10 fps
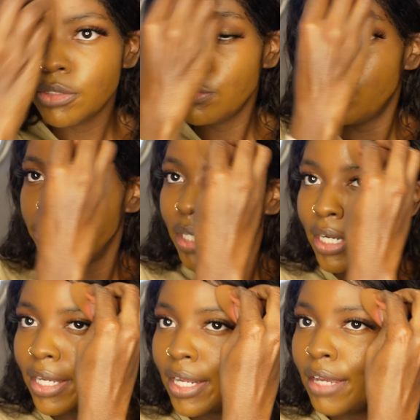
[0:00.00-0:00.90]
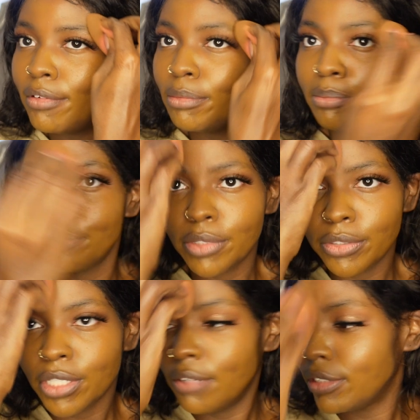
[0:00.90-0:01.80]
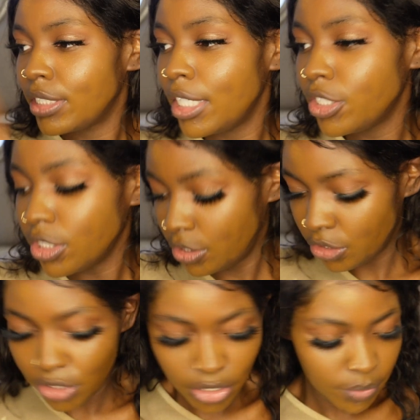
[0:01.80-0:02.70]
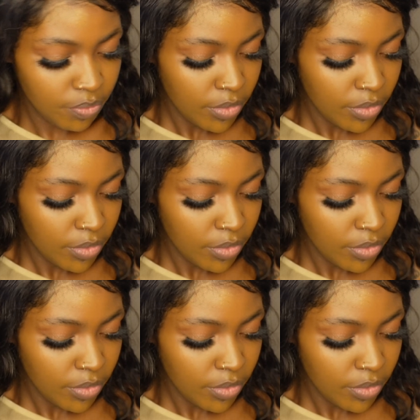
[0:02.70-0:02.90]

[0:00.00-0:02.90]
you do gotta kind of have those conversations, you know.